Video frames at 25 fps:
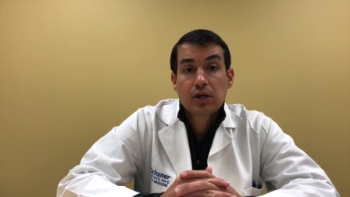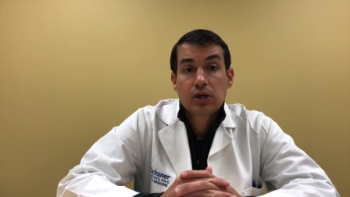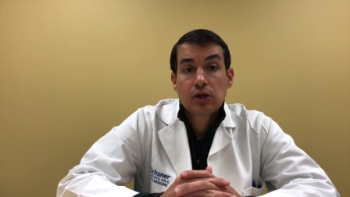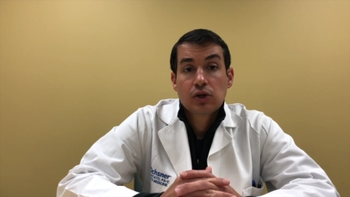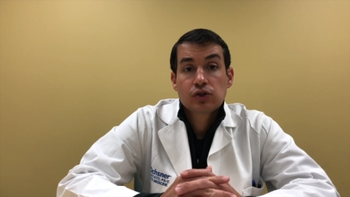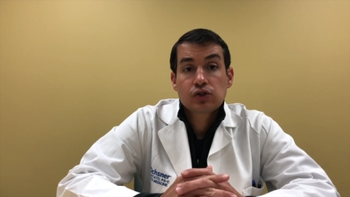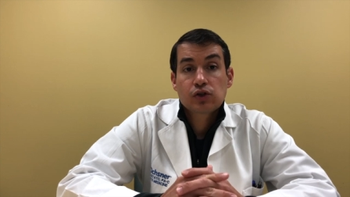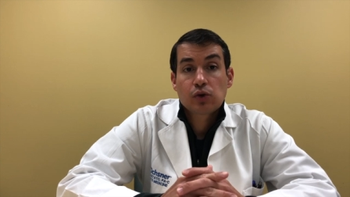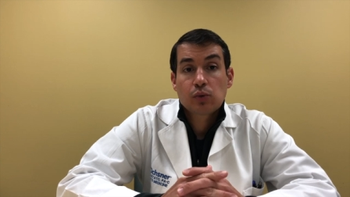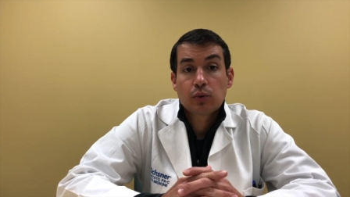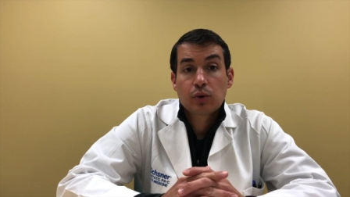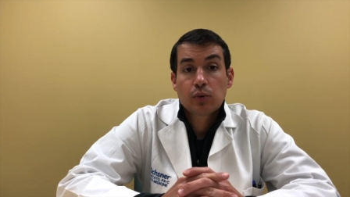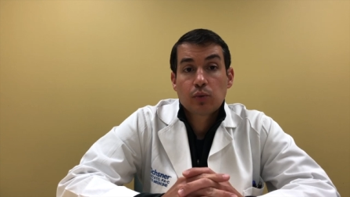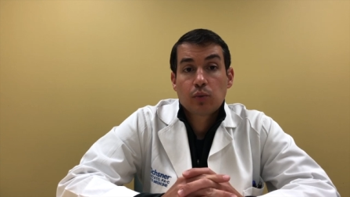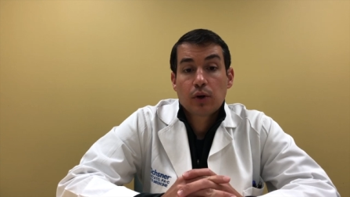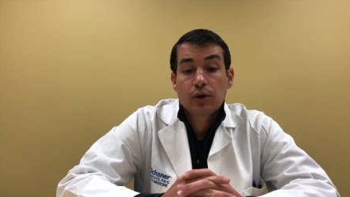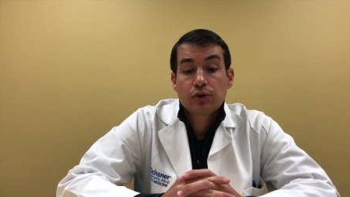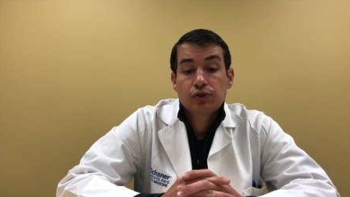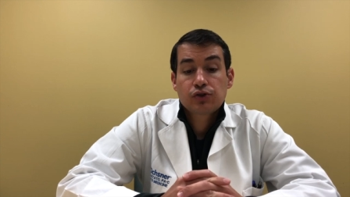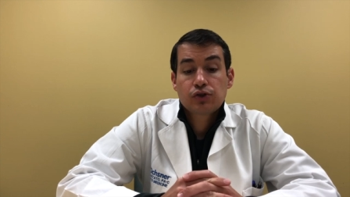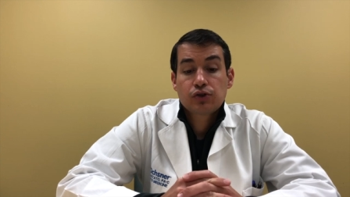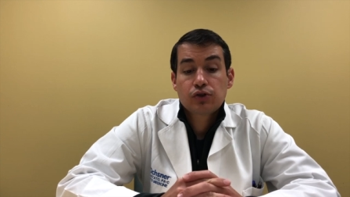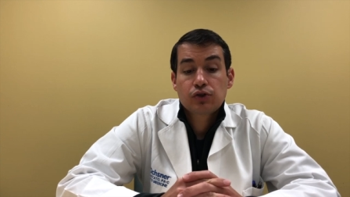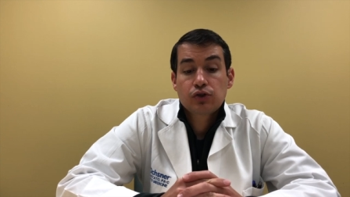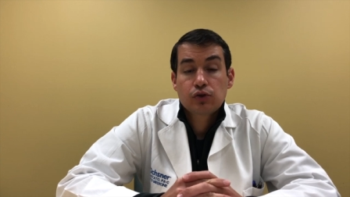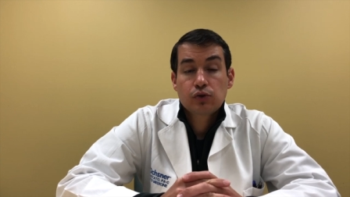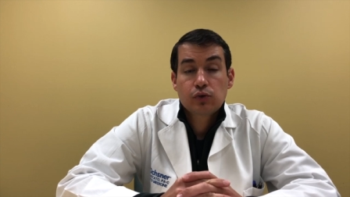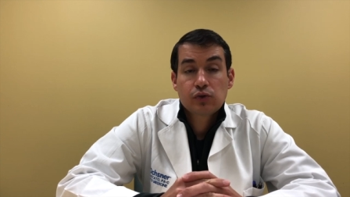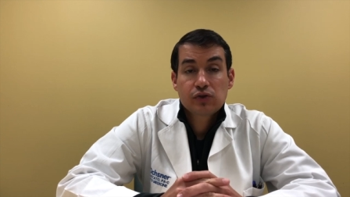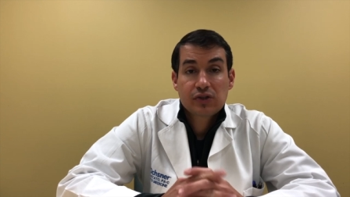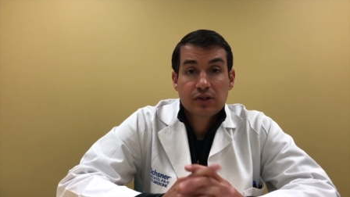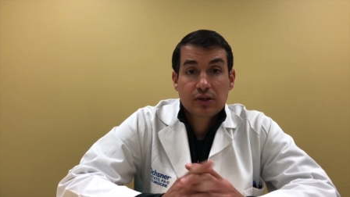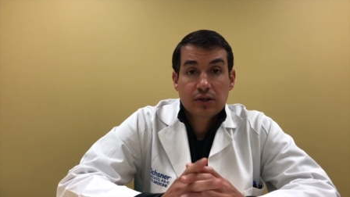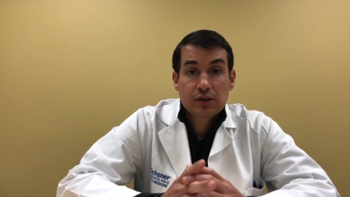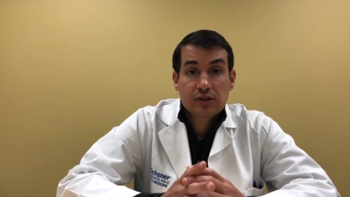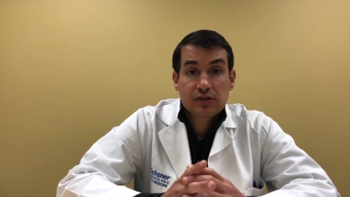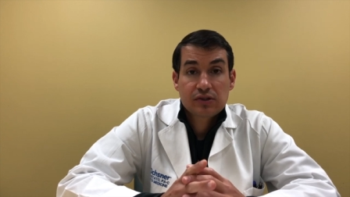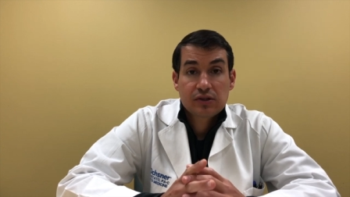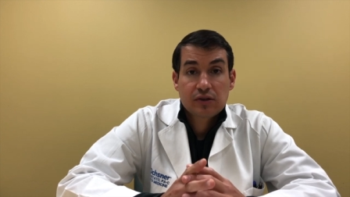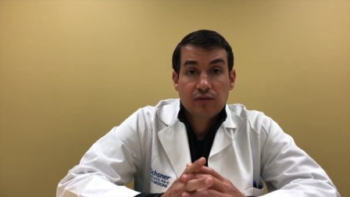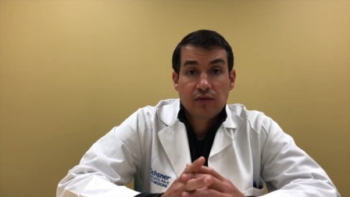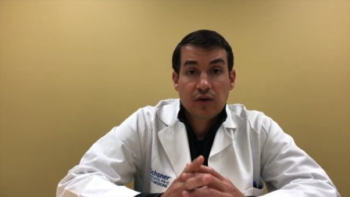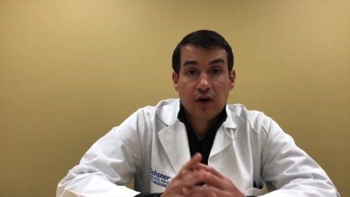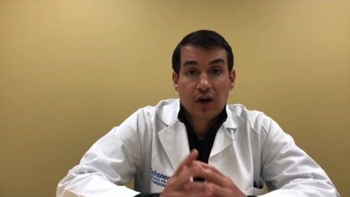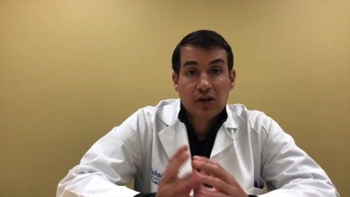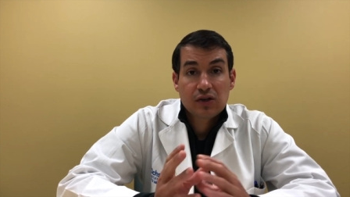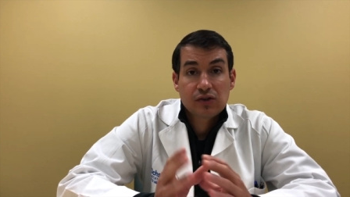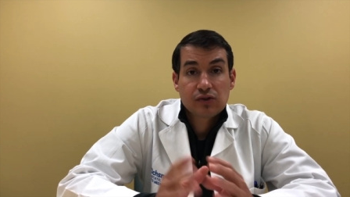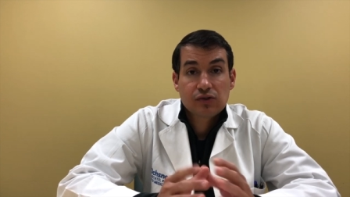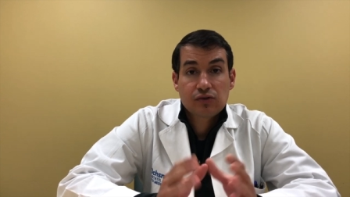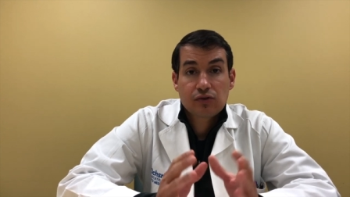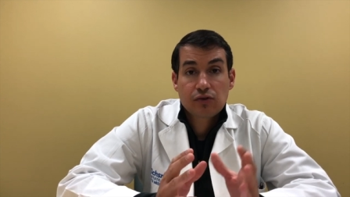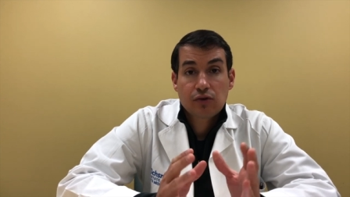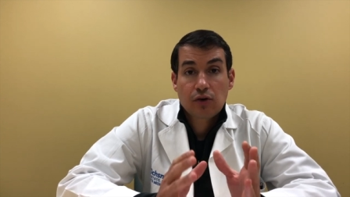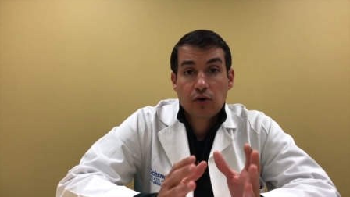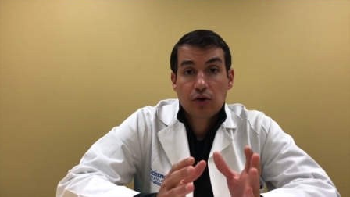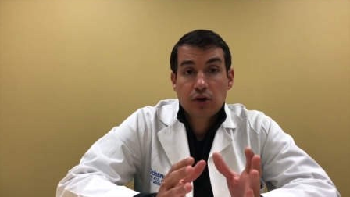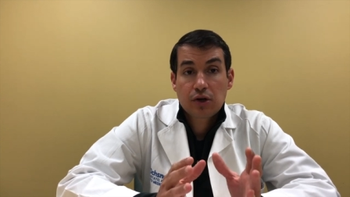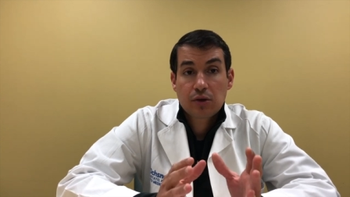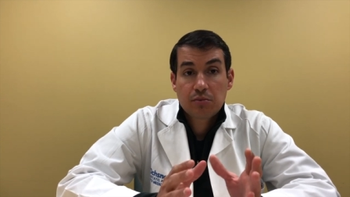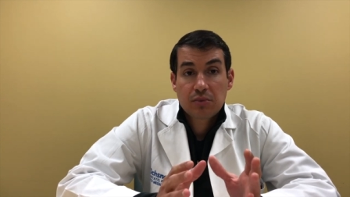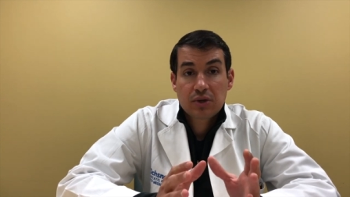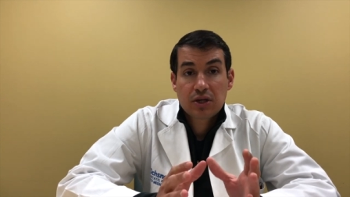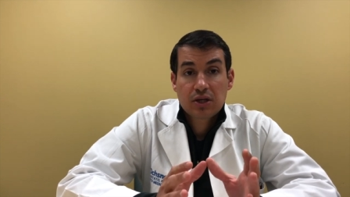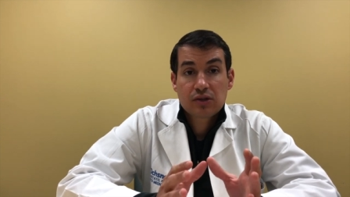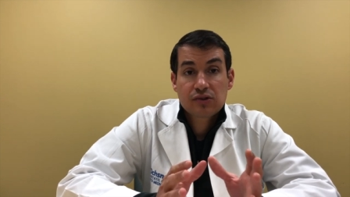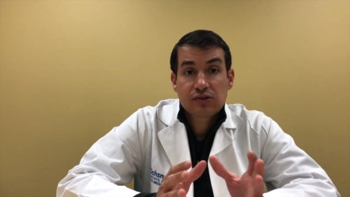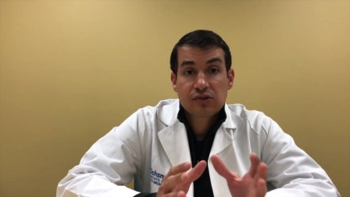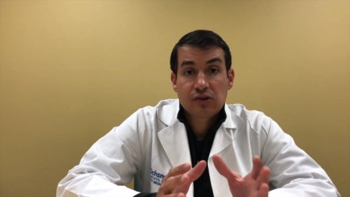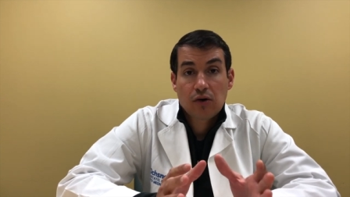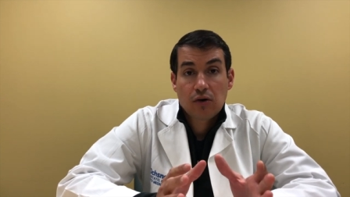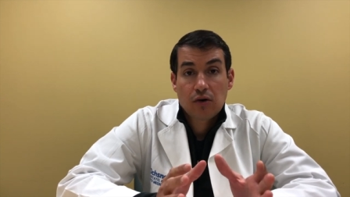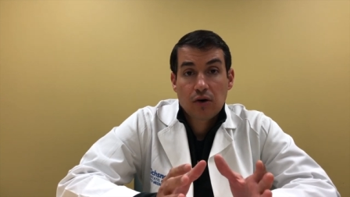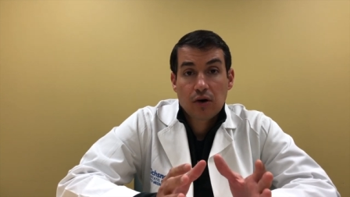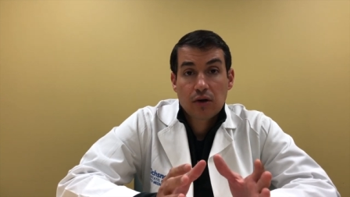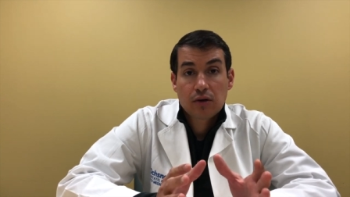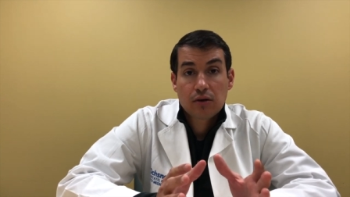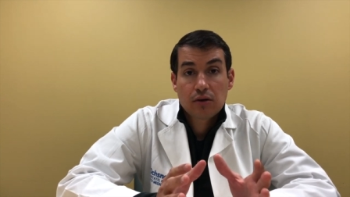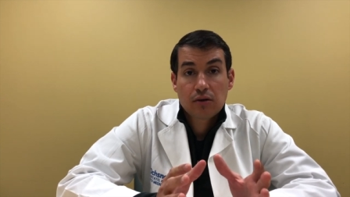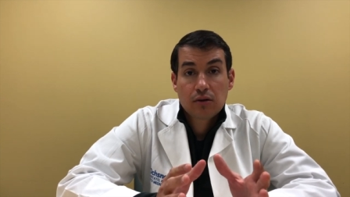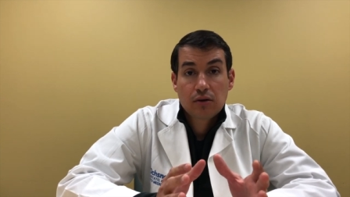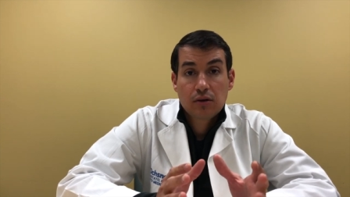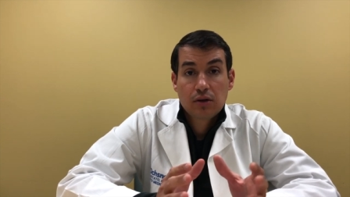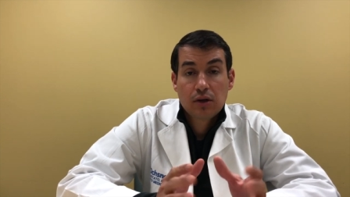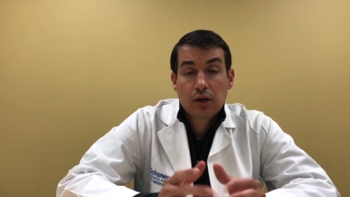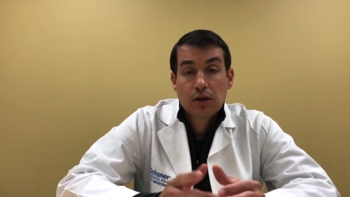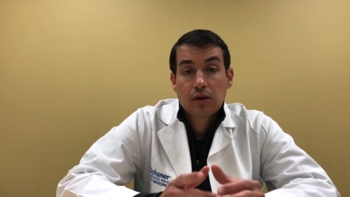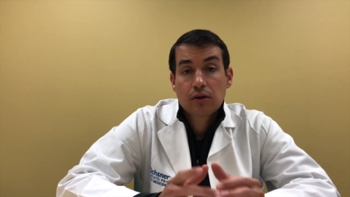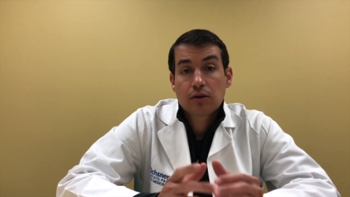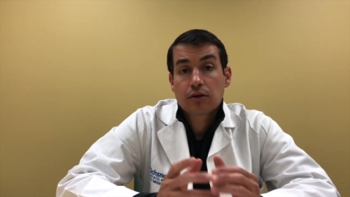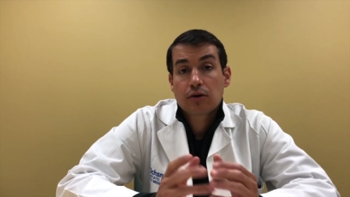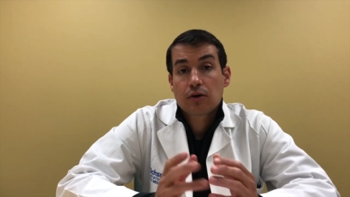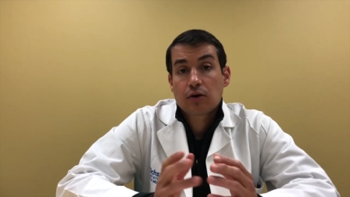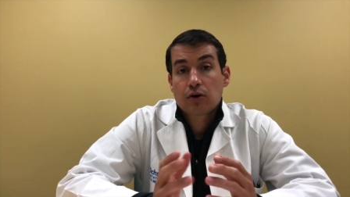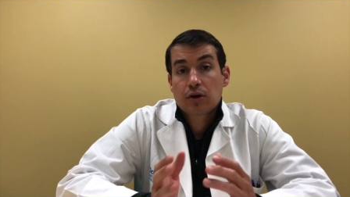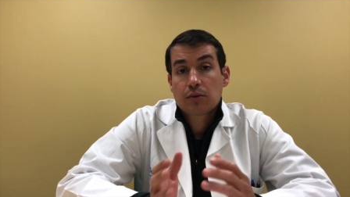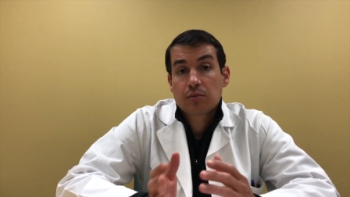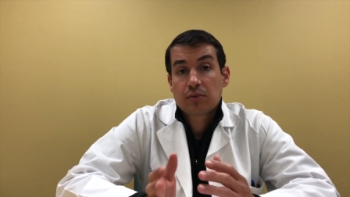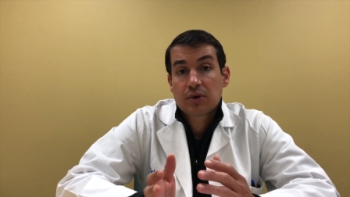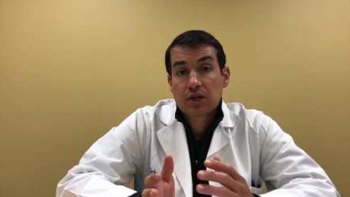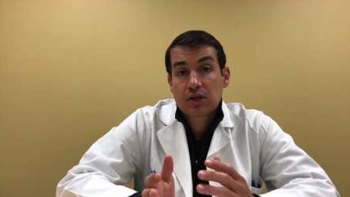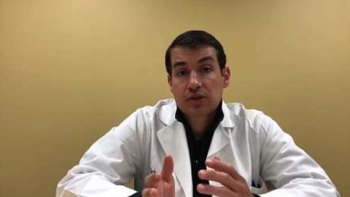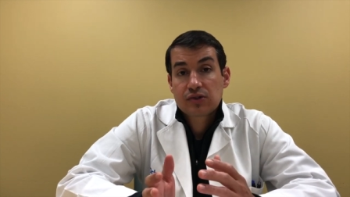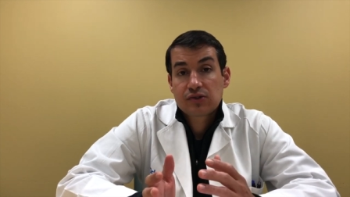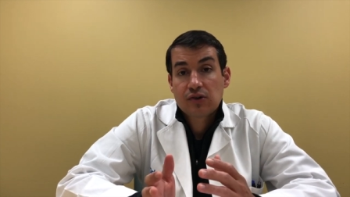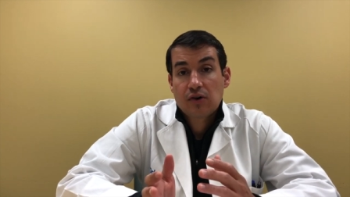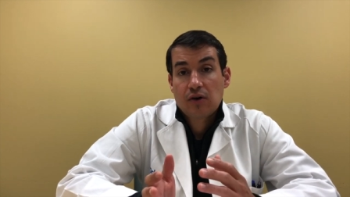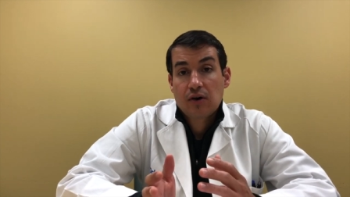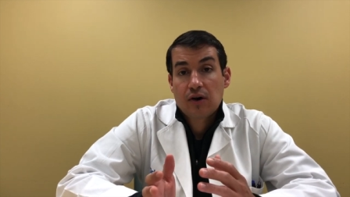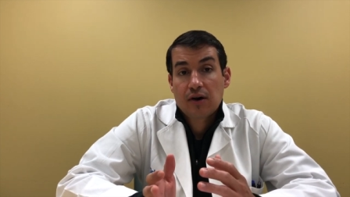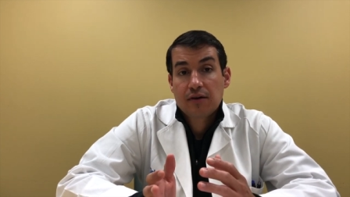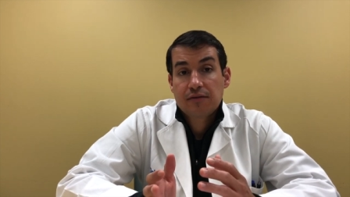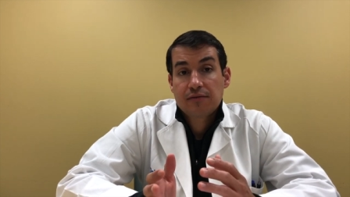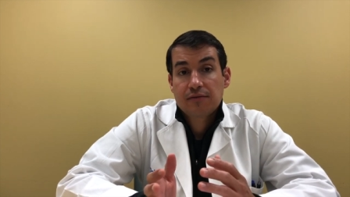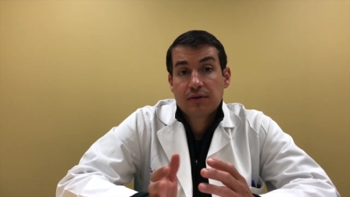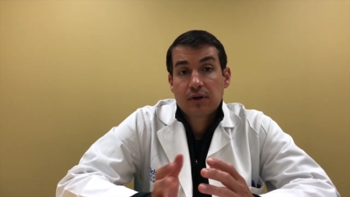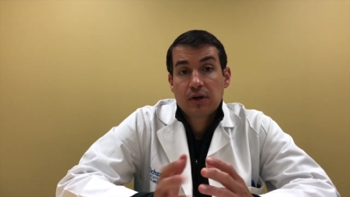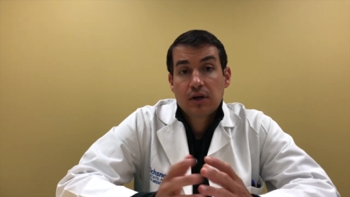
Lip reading: So we want you using this device 30 minutes on, 30 minutes off,